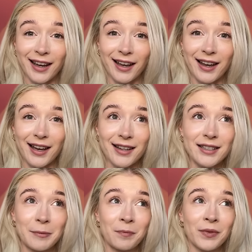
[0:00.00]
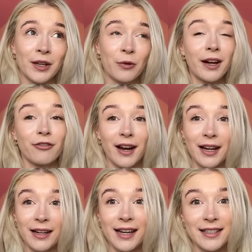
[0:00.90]
And quite
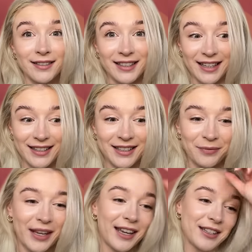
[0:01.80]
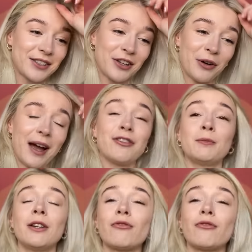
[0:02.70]
frankly, it doesn't exist. So I've just been